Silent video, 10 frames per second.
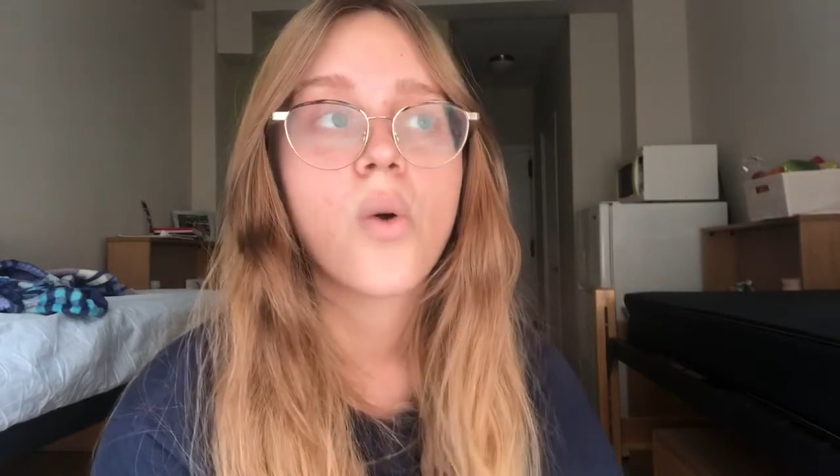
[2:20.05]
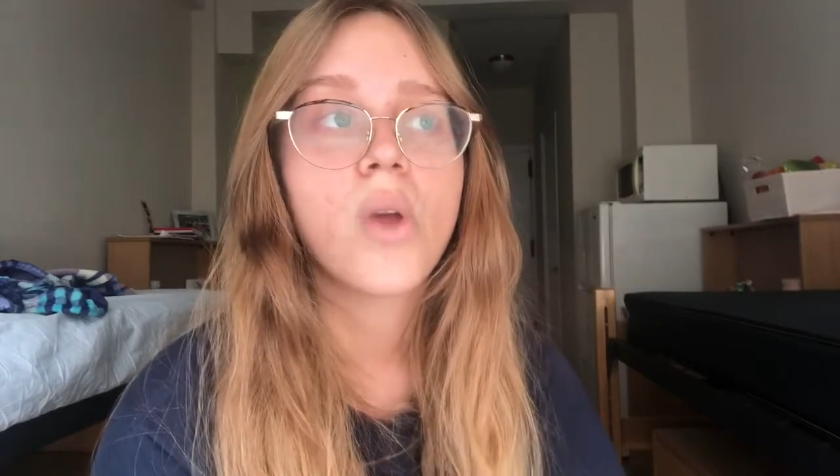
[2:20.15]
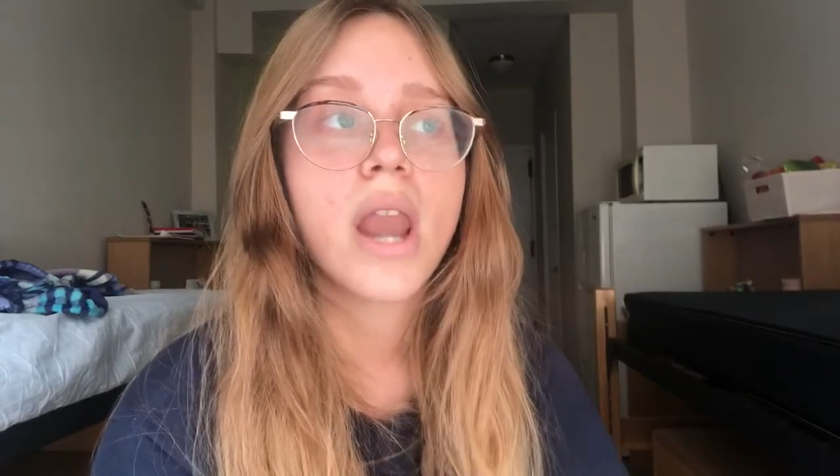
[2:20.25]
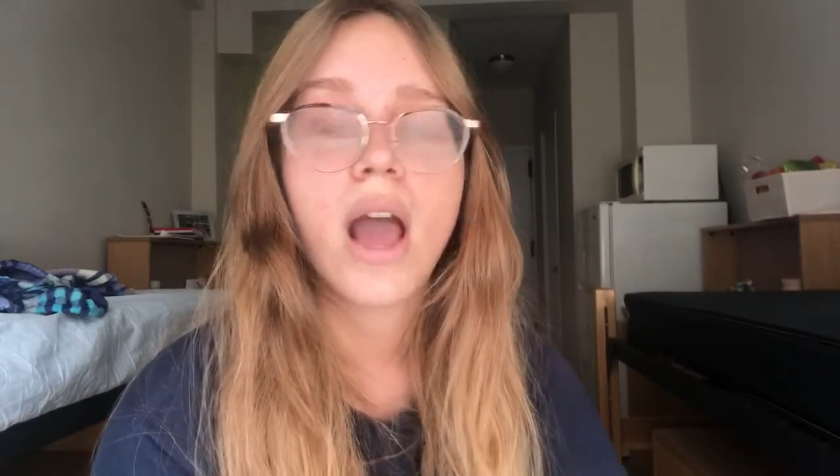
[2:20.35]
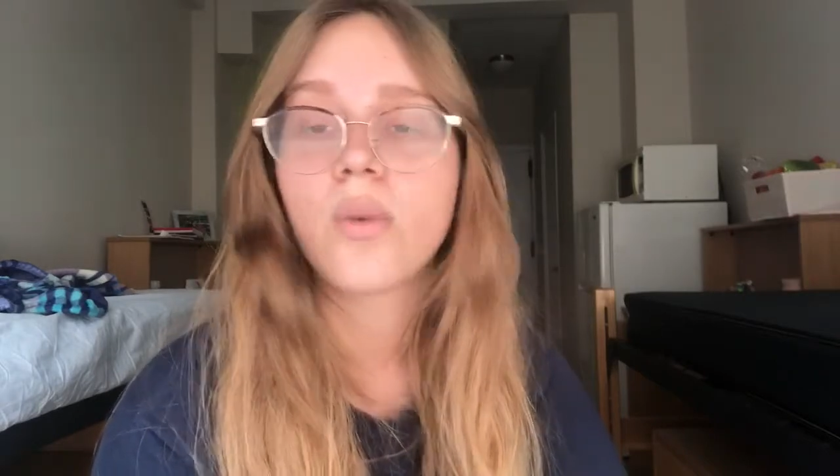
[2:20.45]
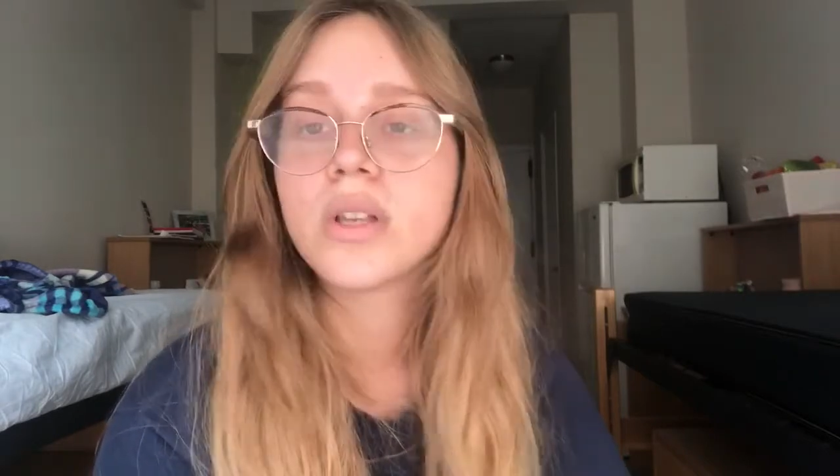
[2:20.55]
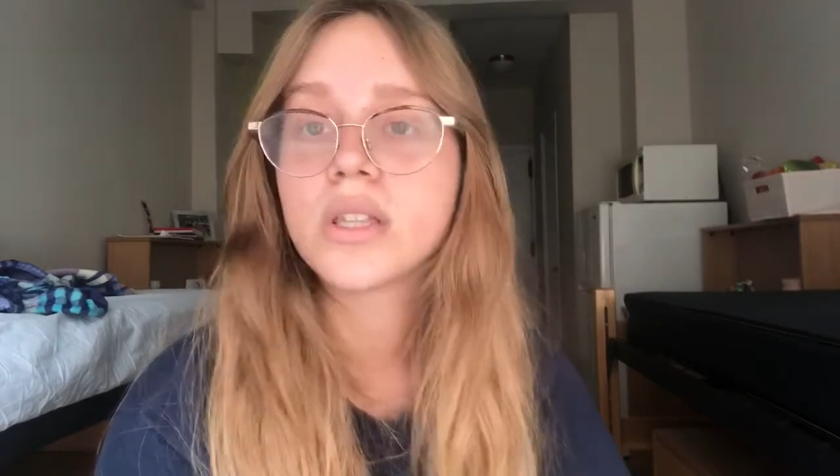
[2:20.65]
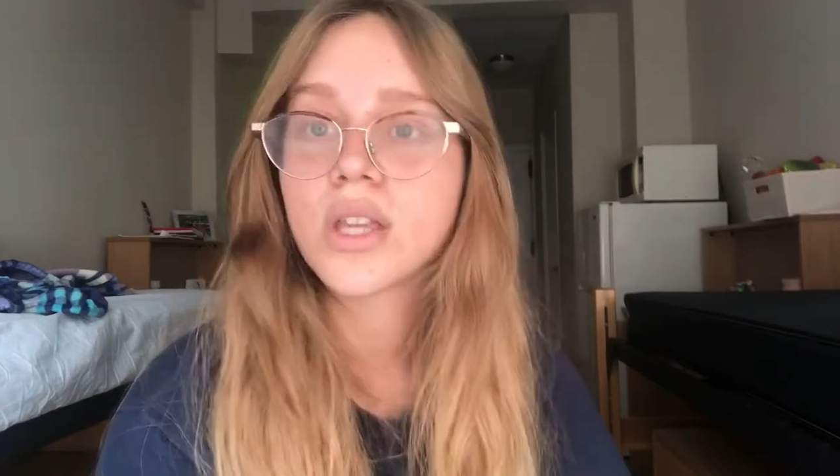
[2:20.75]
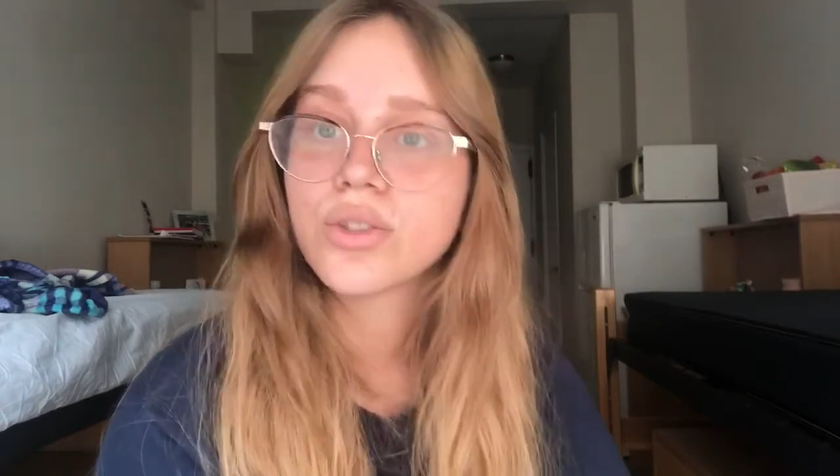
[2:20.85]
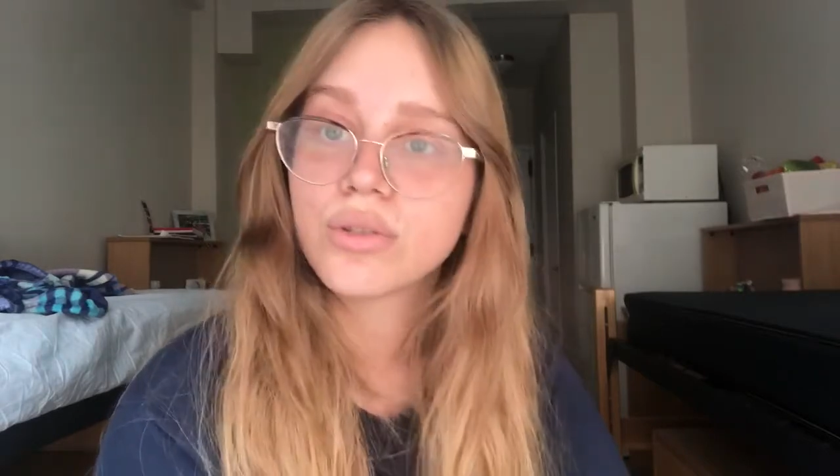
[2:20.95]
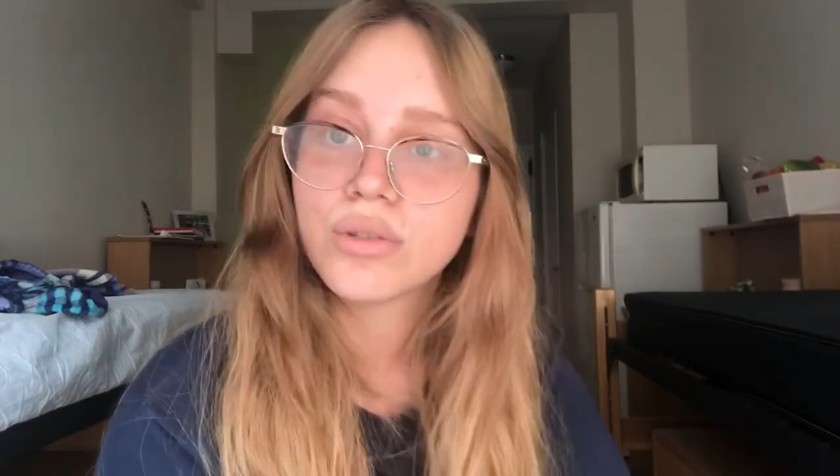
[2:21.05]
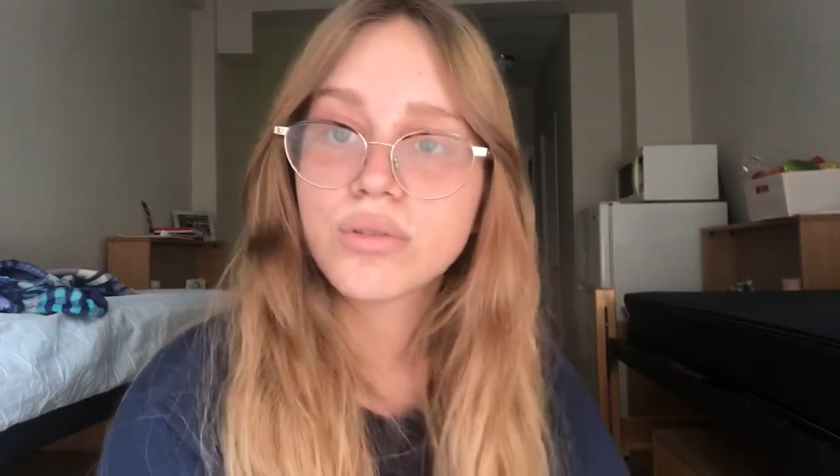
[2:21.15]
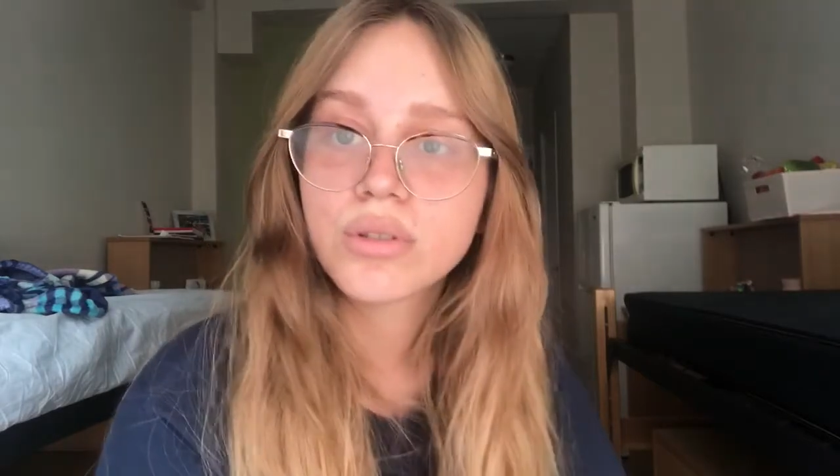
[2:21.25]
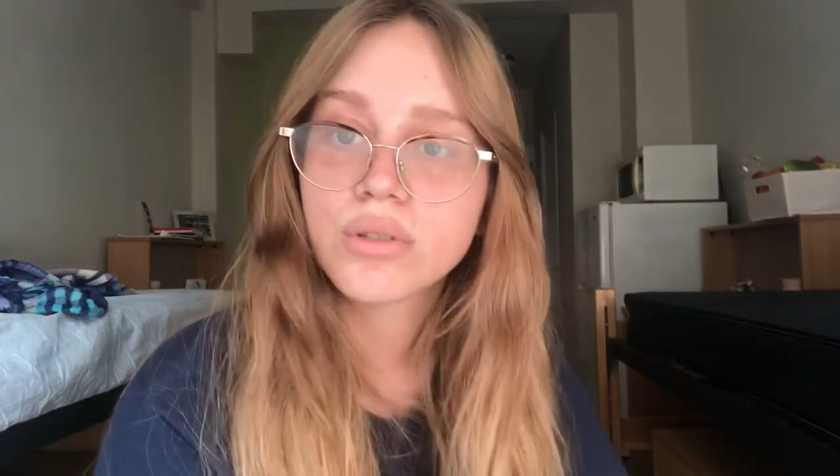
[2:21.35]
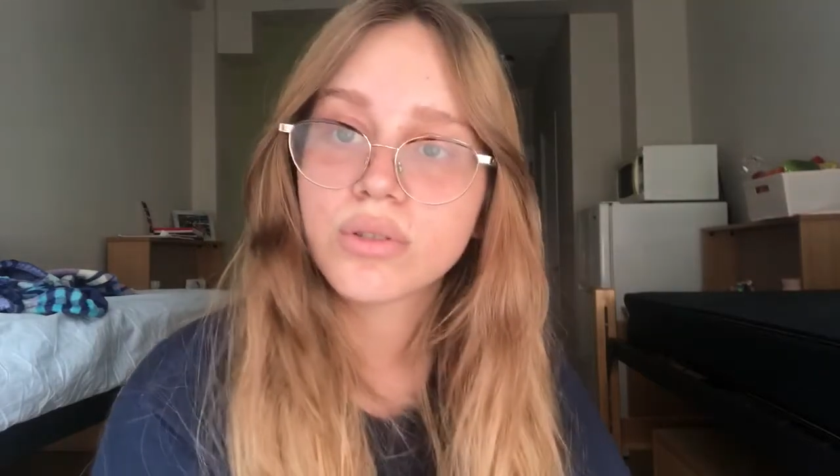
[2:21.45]
when I was
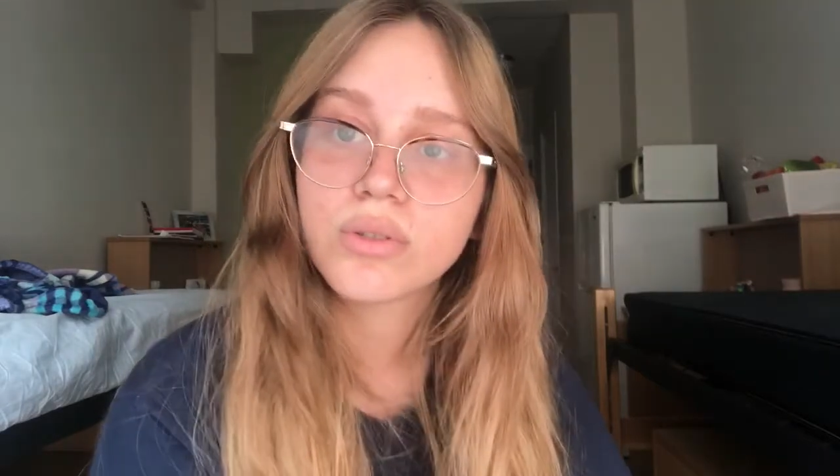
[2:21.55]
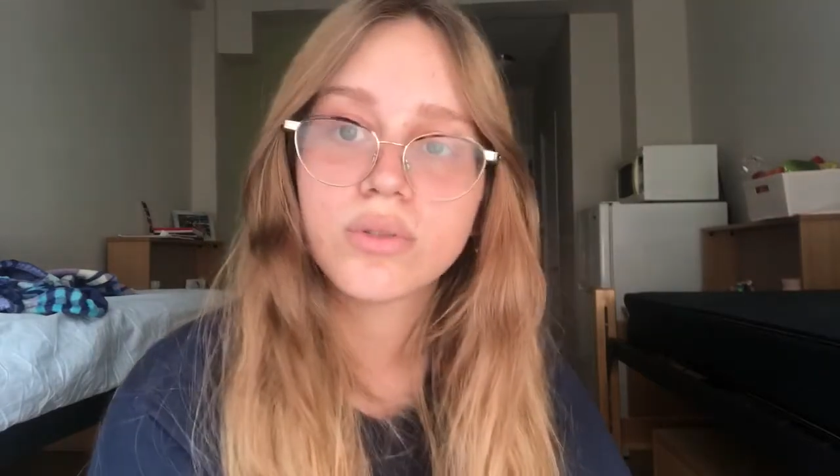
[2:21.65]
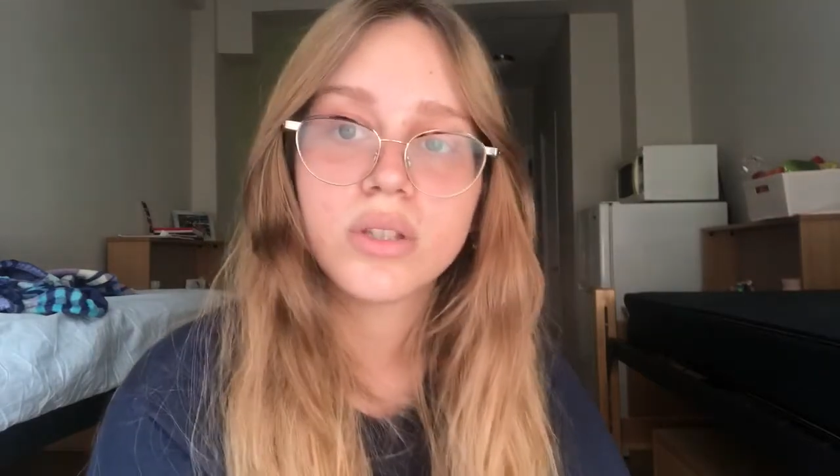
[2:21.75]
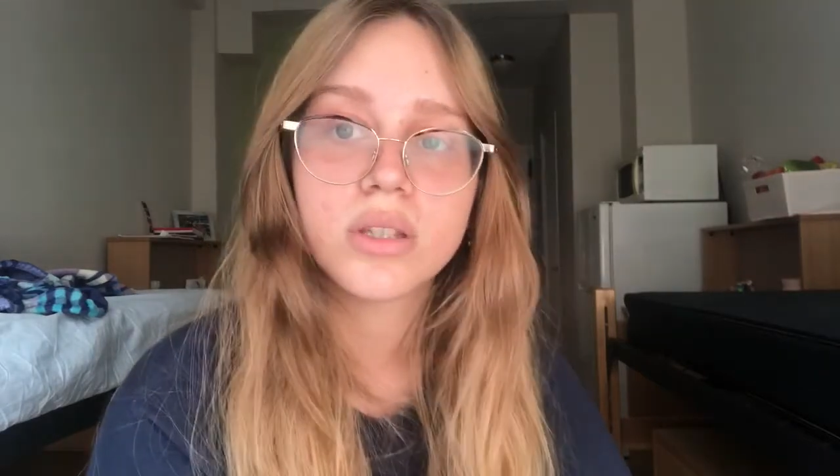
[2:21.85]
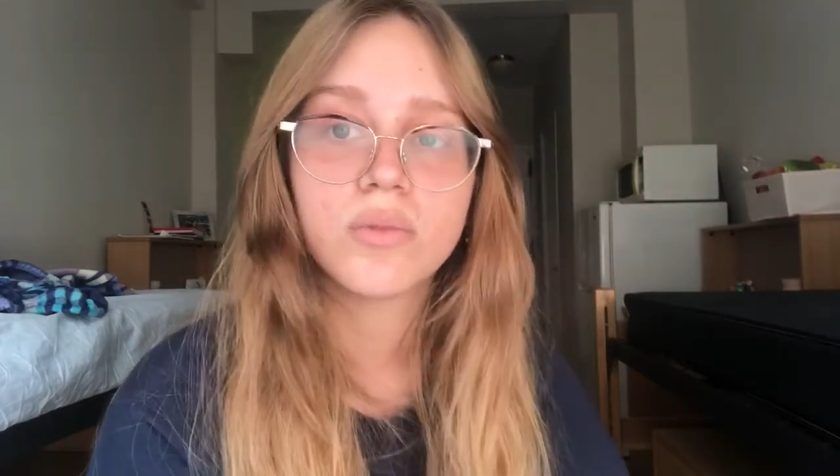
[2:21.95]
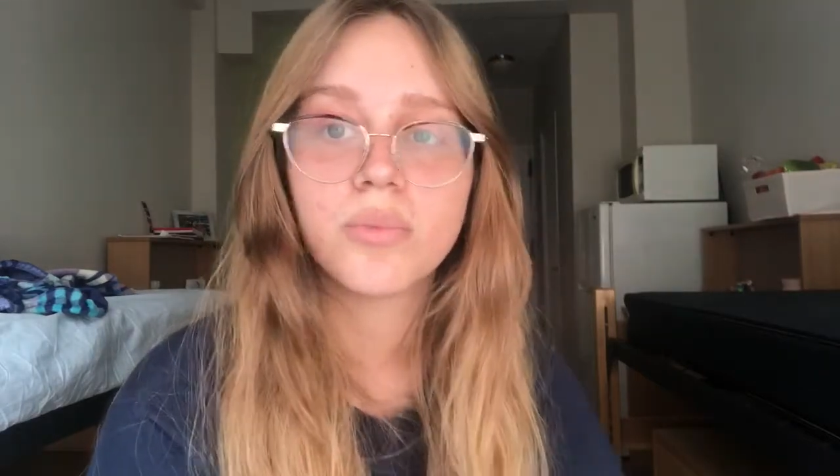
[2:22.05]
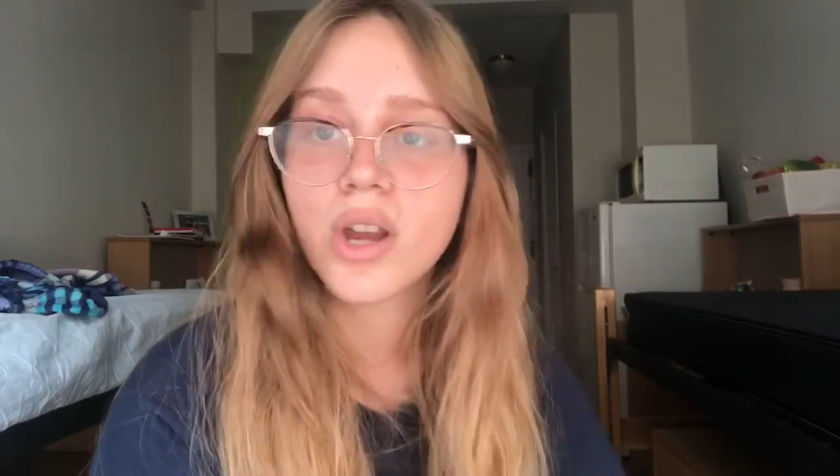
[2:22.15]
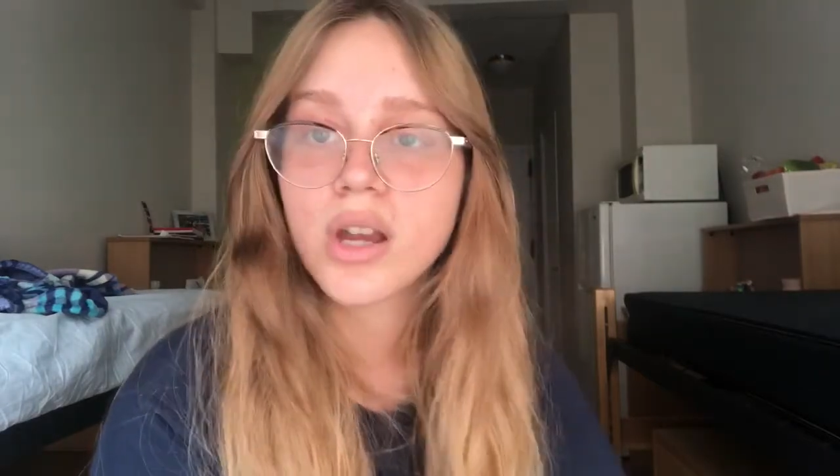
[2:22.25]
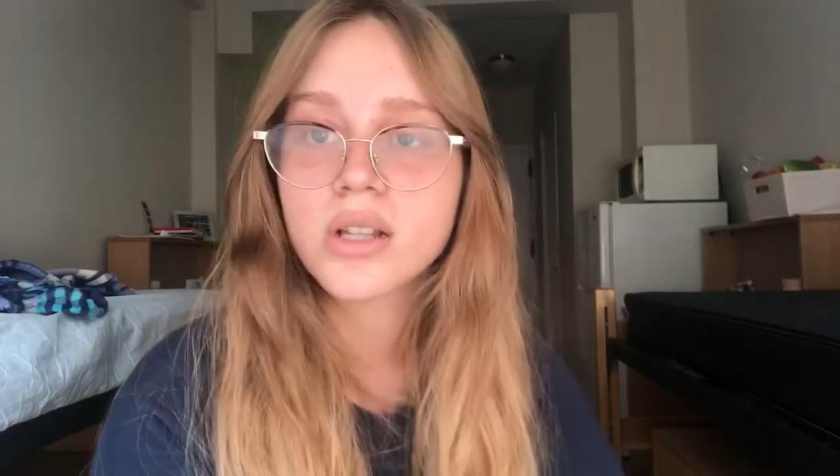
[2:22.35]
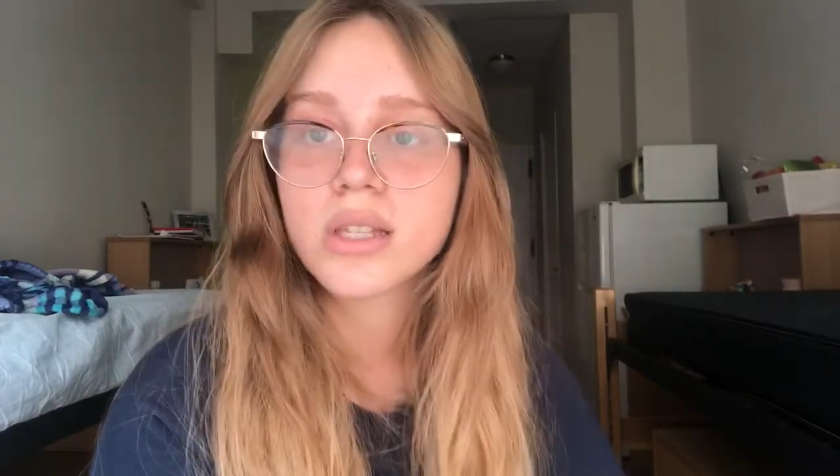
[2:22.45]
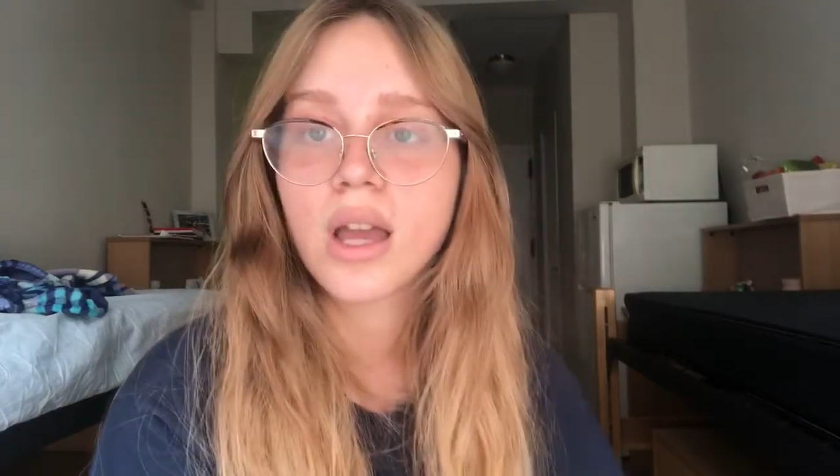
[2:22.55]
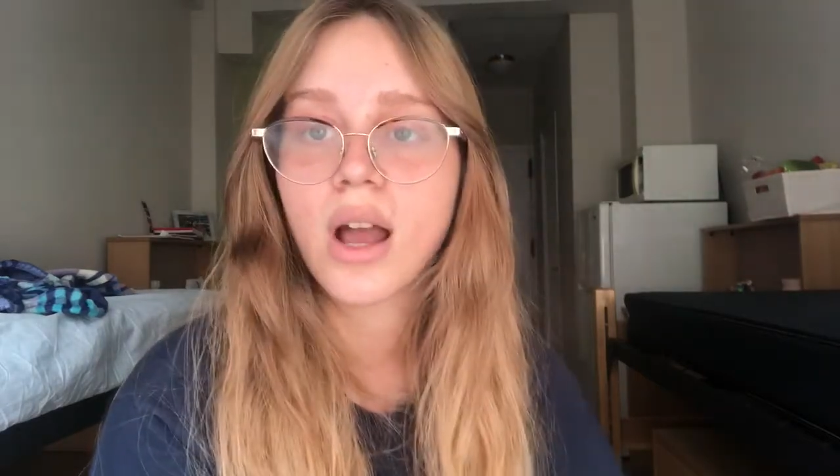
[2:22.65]
introduced to these new prayers that